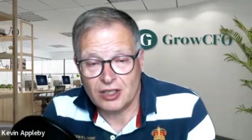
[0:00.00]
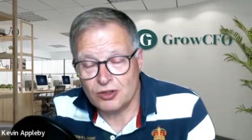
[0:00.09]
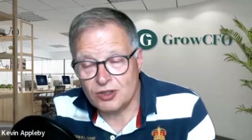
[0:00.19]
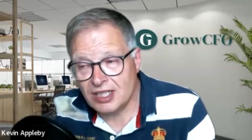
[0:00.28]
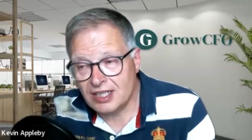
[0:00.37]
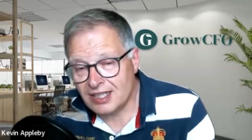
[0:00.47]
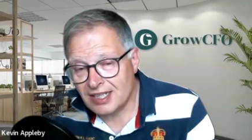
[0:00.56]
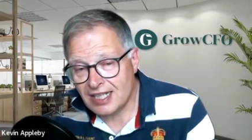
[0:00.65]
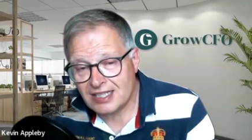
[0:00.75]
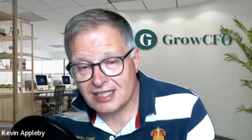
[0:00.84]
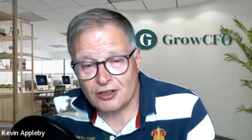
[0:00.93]
You didn't
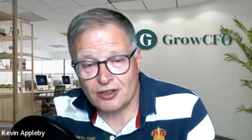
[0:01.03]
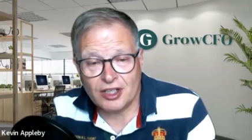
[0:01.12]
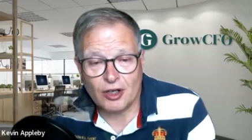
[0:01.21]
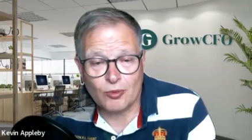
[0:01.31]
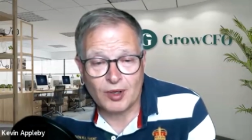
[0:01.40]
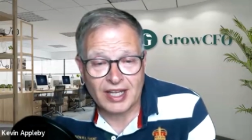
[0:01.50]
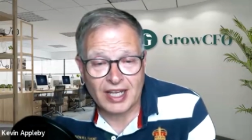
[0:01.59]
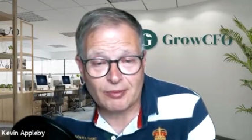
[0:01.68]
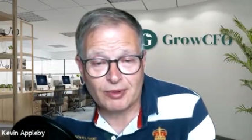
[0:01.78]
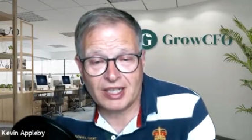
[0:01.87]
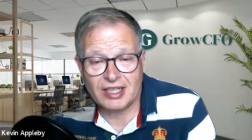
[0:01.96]
necessarily know when
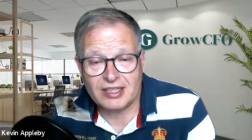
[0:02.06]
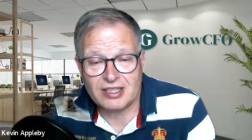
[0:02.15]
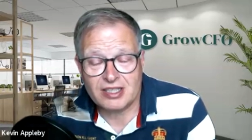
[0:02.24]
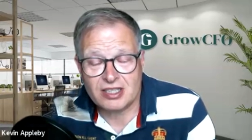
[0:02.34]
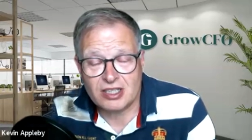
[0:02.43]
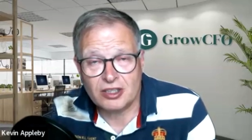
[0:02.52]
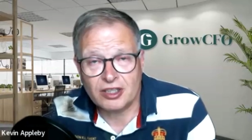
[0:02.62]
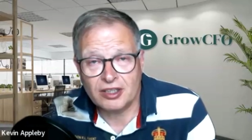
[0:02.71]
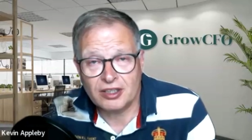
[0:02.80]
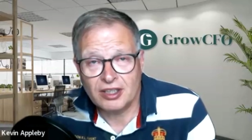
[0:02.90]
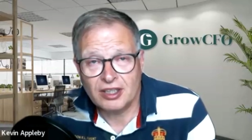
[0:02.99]
they were getting
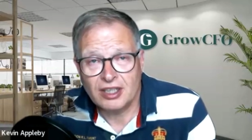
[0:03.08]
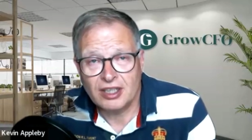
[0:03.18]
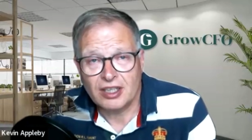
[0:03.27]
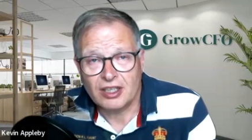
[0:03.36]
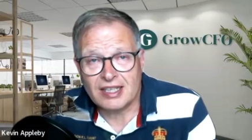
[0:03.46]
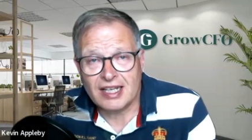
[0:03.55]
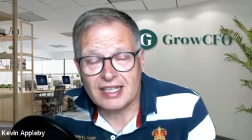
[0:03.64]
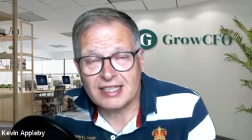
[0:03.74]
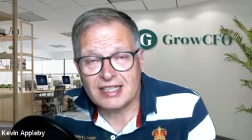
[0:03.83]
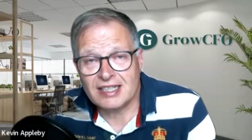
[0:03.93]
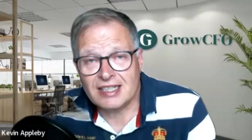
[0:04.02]
stuck. They
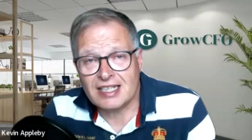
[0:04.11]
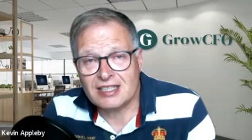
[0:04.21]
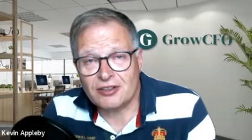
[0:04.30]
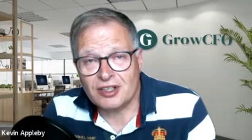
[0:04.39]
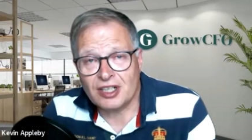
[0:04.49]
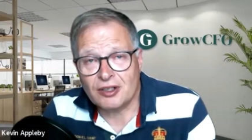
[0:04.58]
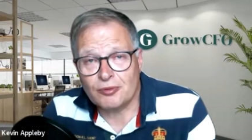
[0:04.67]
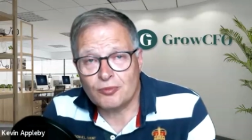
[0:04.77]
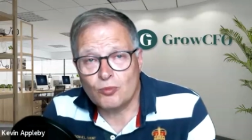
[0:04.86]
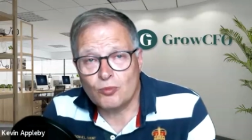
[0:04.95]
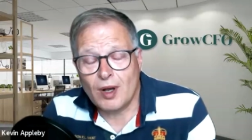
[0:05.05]
didn't necessarily
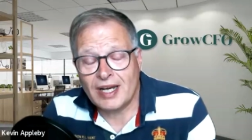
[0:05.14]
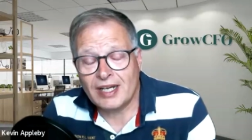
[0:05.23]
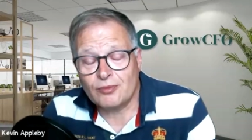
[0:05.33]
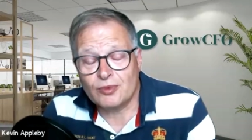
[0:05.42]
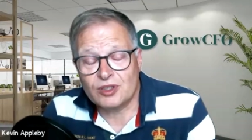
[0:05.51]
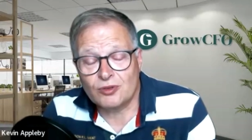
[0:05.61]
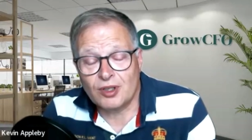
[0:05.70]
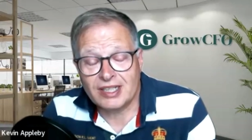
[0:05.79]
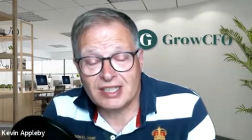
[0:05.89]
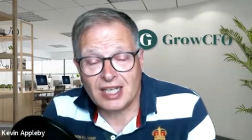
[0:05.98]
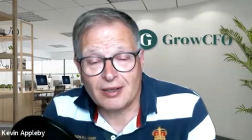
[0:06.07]
know when it was the
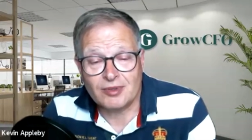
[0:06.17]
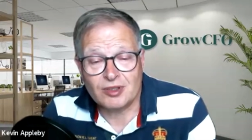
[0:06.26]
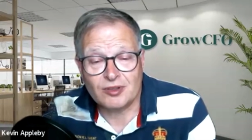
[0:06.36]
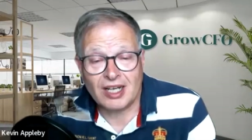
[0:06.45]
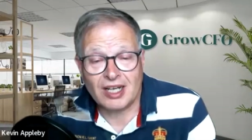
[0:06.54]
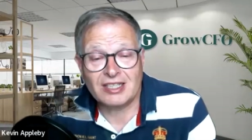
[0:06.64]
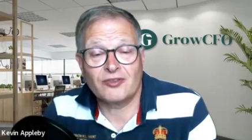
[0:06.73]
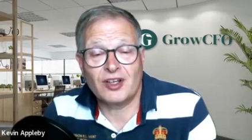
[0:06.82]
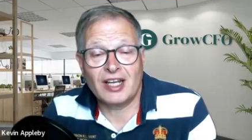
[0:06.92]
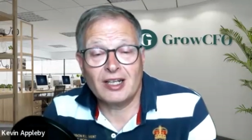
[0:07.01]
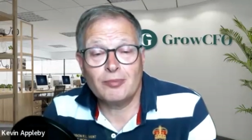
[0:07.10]
right time to ask
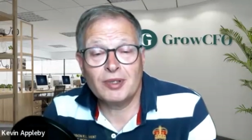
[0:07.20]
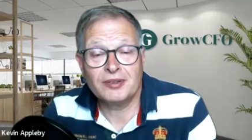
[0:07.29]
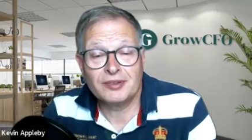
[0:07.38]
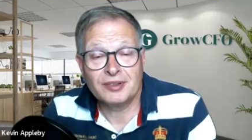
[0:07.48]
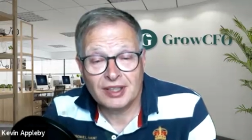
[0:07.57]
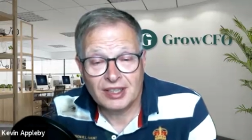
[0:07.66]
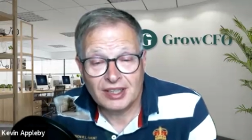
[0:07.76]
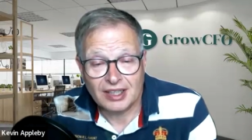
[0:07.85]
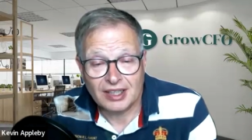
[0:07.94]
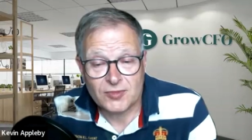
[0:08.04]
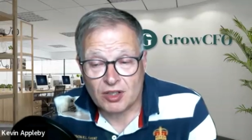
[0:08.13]
for help.
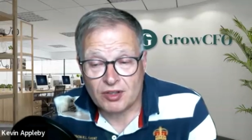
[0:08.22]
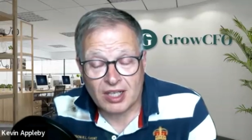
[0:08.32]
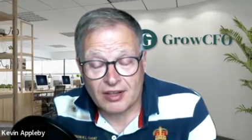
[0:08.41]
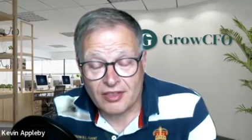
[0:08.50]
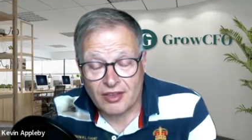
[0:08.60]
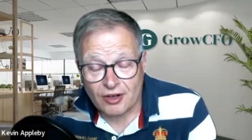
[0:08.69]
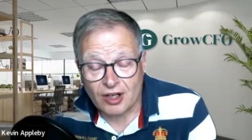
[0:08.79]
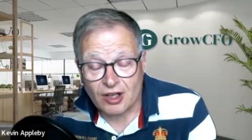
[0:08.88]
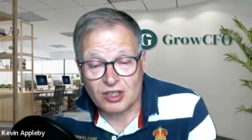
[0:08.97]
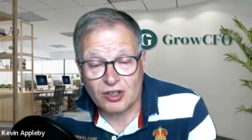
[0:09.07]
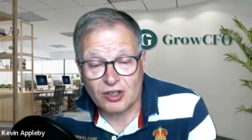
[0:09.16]
So there are a
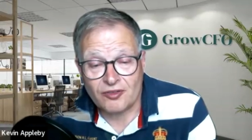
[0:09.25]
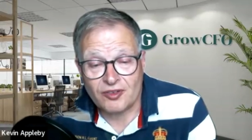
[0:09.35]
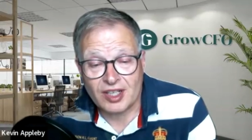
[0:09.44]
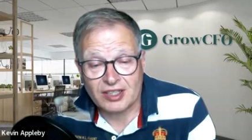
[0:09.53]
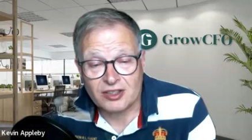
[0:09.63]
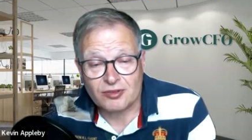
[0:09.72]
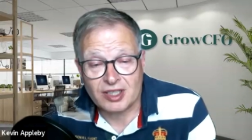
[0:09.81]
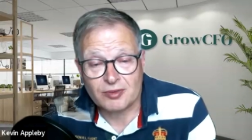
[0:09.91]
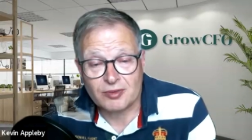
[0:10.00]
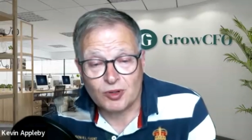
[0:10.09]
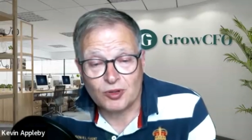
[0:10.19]
lot of things to
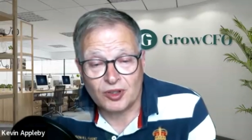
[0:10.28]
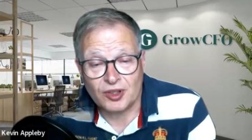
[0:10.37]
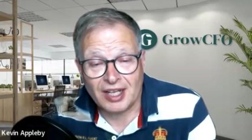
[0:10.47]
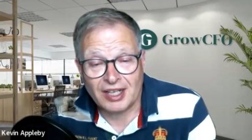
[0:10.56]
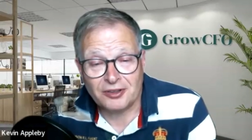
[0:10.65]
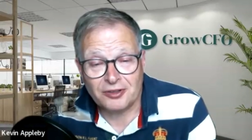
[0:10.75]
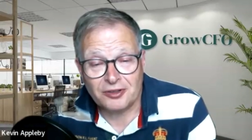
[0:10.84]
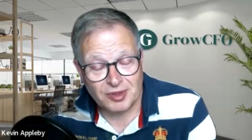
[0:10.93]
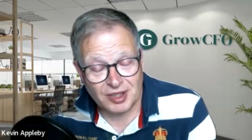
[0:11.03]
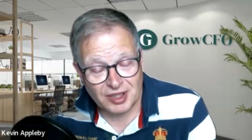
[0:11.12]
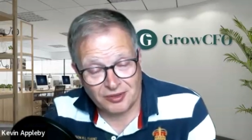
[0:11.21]
explore, and that
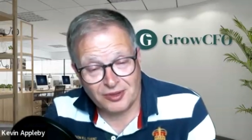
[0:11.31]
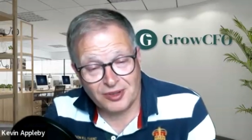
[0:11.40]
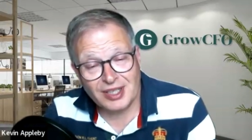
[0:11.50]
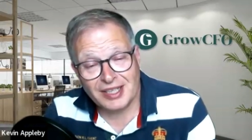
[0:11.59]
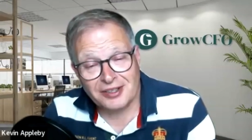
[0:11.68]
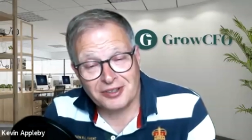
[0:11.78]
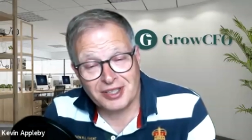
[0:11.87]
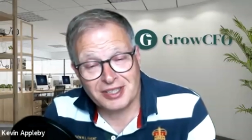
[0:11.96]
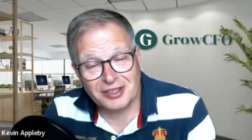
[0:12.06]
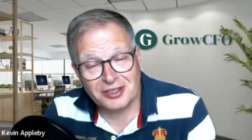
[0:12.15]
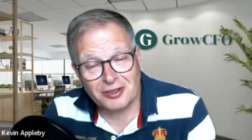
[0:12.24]
could be a really
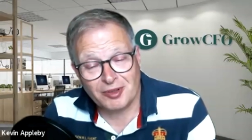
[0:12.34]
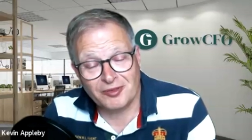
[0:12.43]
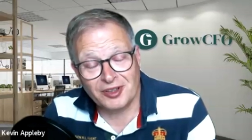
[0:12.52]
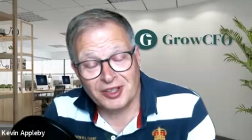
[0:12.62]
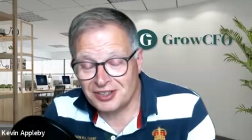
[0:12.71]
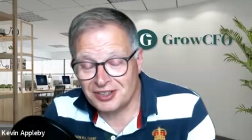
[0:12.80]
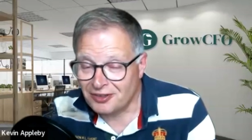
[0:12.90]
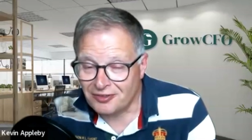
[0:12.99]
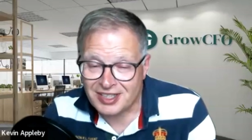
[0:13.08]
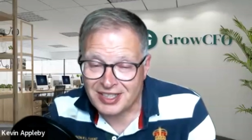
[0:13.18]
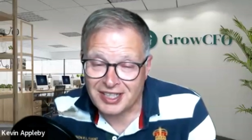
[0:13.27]
interesting topic for another
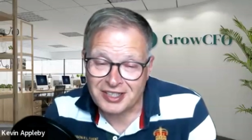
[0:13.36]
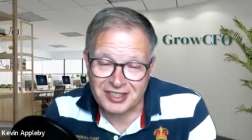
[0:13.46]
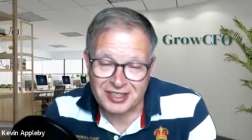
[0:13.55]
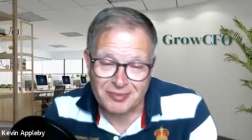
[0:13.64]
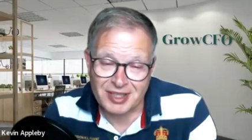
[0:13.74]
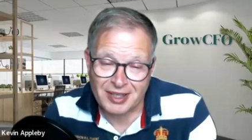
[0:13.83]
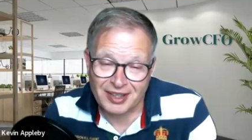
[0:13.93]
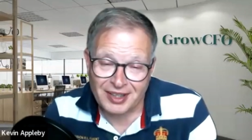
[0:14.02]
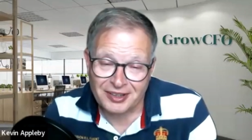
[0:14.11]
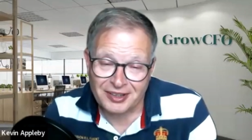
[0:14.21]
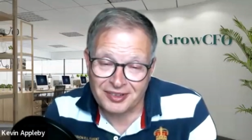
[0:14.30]
conversation sometime,
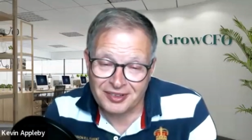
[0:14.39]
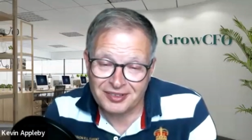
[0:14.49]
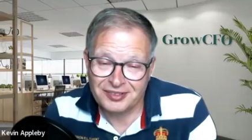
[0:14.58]
Andrew.